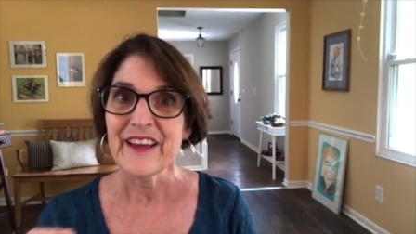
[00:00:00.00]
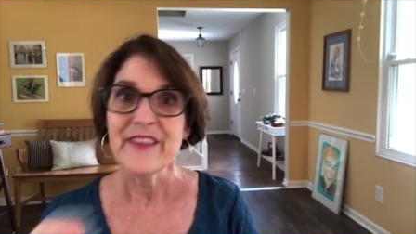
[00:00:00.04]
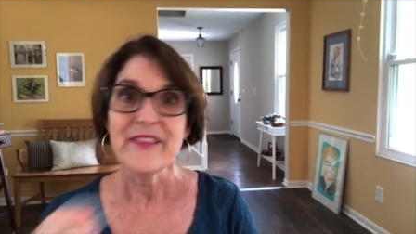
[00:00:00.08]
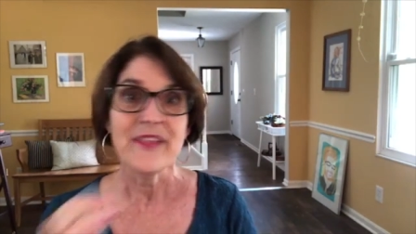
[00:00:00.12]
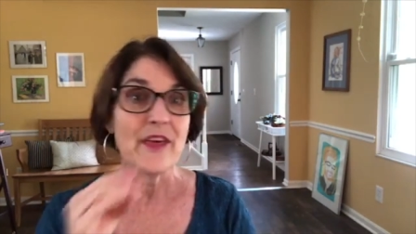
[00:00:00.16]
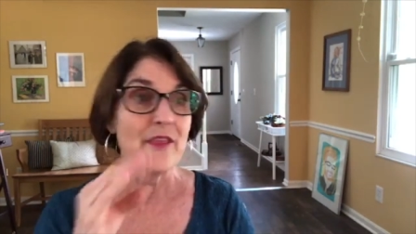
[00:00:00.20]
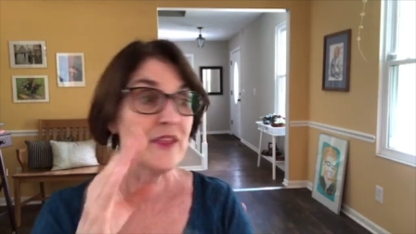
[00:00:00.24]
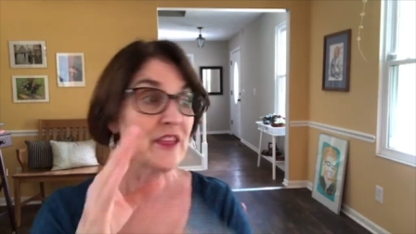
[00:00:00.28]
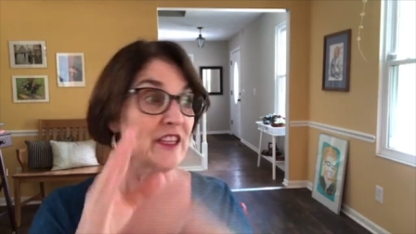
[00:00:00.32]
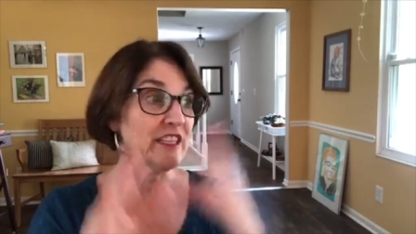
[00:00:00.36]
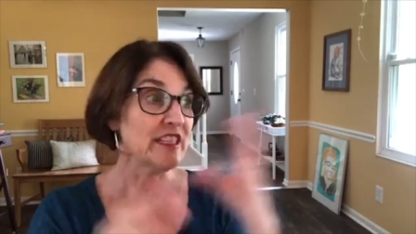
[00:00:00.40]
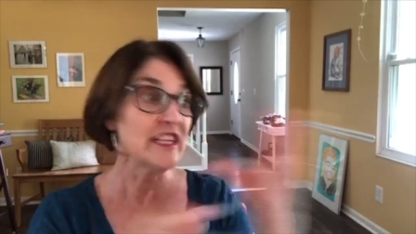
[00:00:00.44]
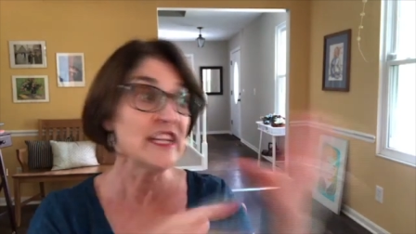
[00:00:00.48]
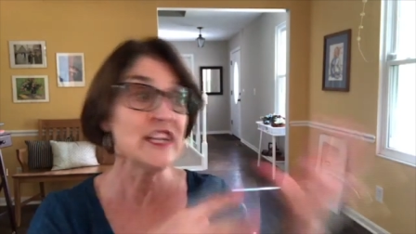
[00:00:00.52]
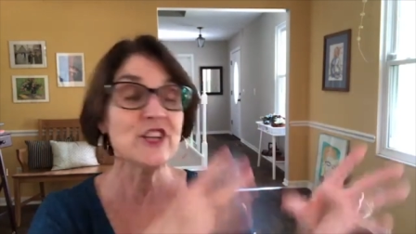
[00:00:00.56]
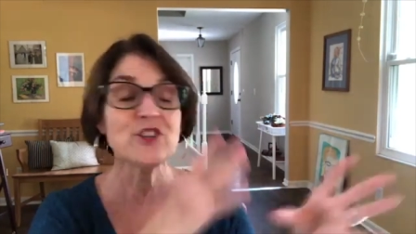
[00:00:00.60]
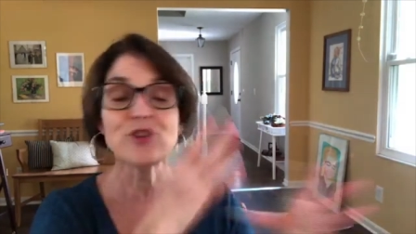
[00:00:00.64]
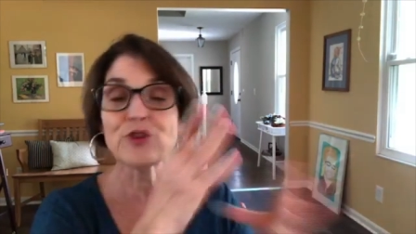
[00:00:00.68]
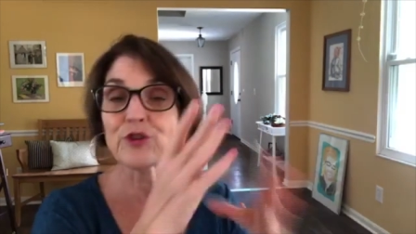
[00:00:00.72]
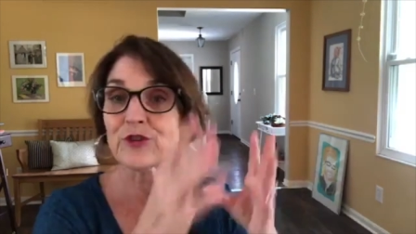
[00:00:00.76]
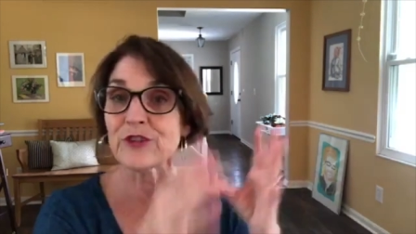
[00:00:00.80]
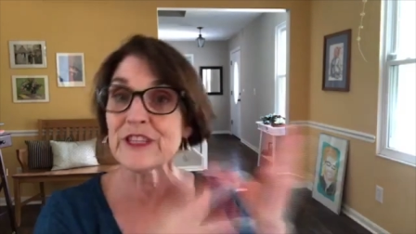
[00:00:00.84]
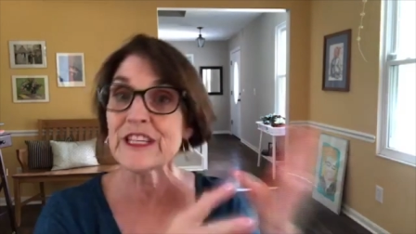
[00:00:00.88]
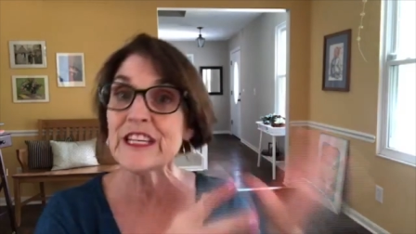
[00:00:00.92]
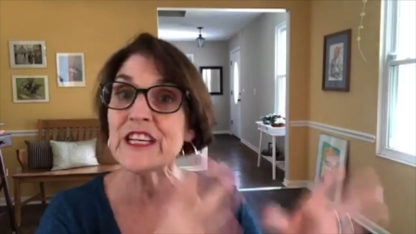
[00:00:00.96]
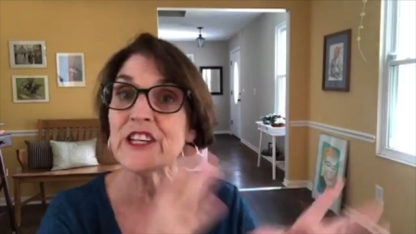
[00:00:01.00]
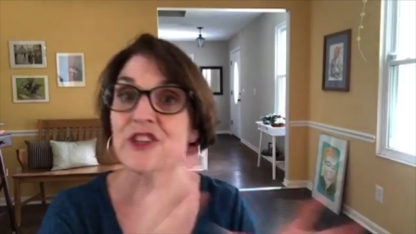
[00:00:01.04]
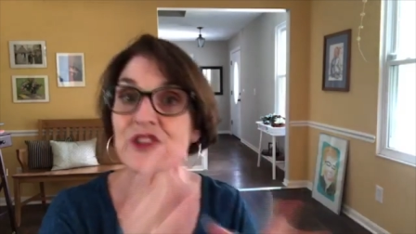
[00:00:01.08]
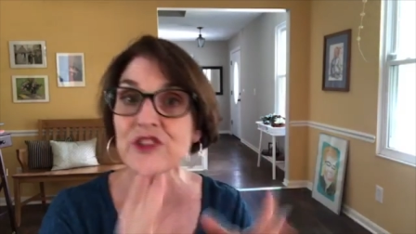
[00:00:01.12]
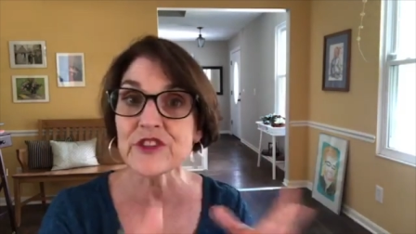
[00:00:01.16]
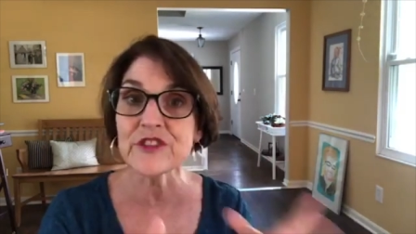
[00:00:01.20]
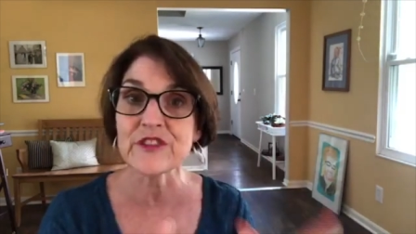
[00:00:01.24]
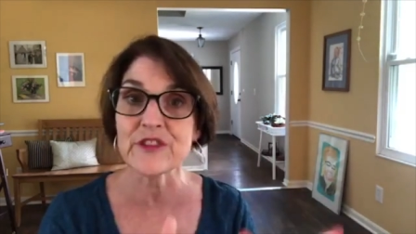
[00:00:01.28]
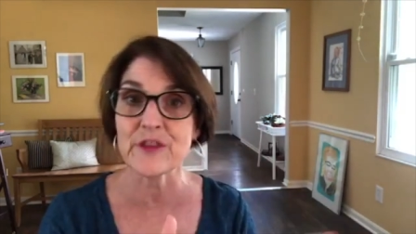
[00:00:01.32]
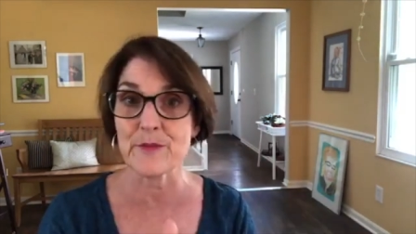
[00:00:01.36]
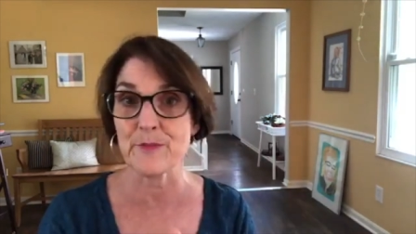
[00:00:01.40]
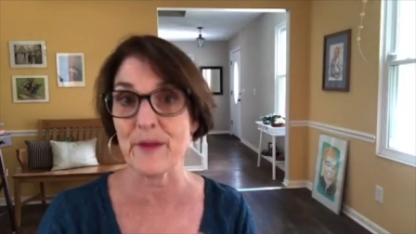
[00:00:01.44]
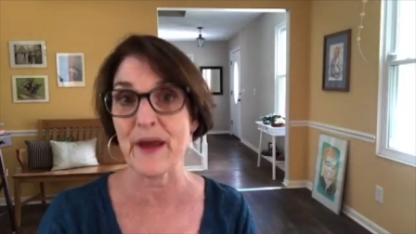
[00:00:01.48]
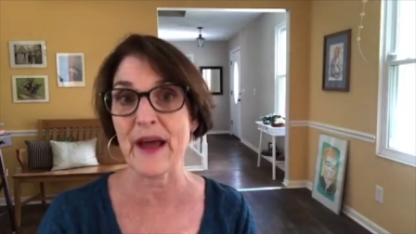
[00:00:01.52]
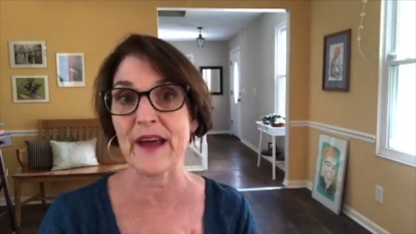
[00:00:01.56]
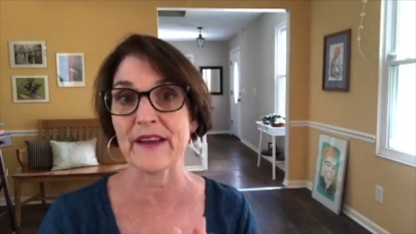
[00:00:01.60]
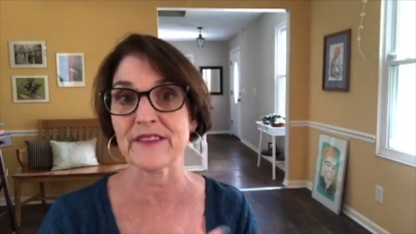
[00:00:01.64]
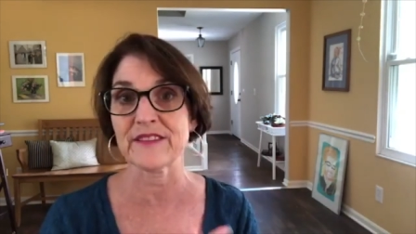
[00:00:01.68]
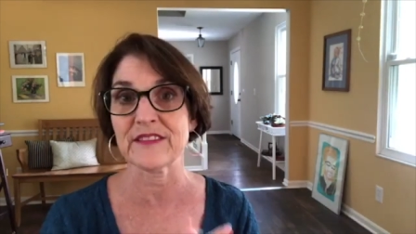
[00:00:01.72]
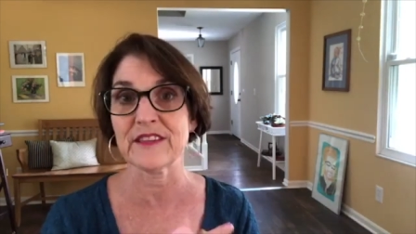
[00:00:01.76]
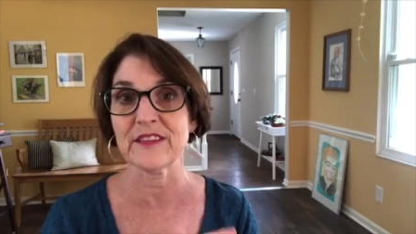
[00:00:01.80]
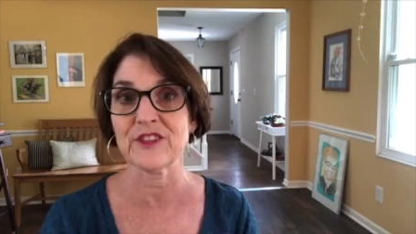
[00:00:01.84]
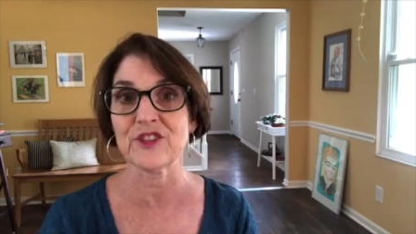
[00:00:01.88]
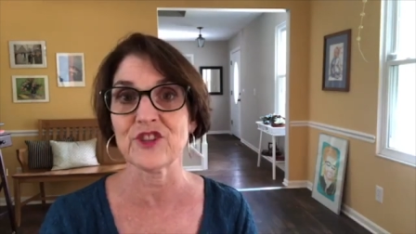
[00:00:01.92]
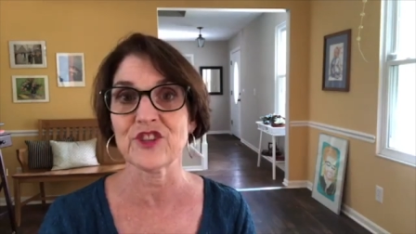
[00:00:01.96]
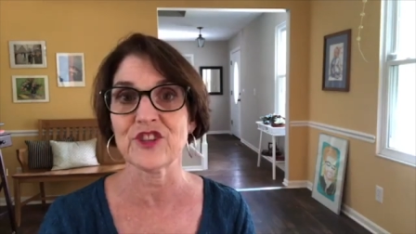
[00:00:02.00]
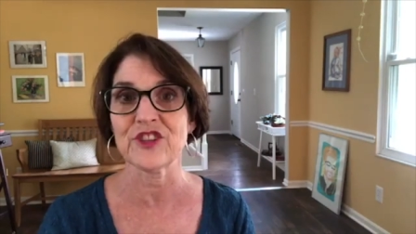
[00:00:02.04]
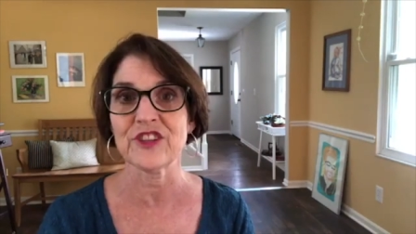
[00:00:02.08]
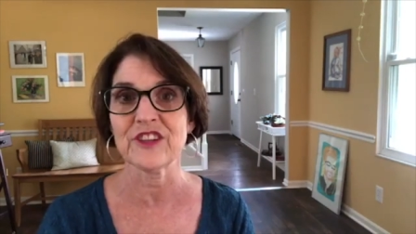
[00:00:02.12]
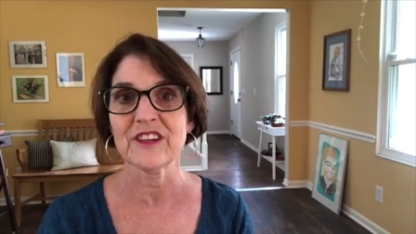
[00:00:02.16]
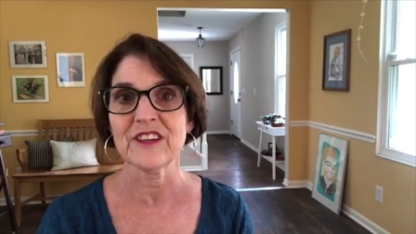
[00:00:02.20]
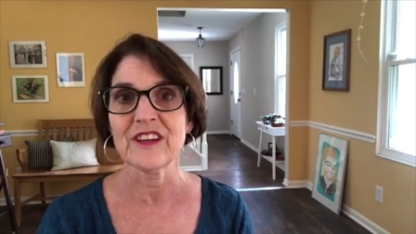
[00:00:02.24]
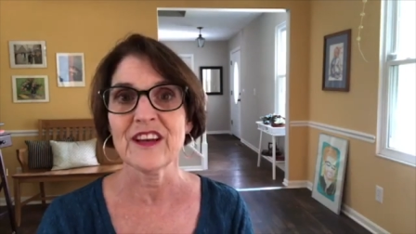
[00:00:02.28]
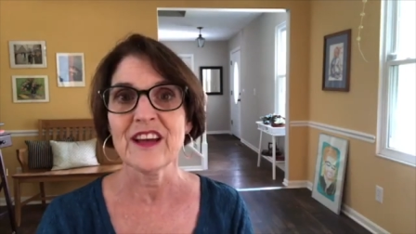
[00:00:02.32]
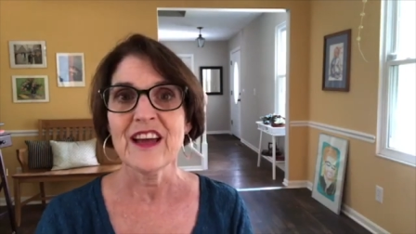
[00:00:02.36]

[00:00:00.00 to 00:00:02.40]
Then the teacher teaches the passage.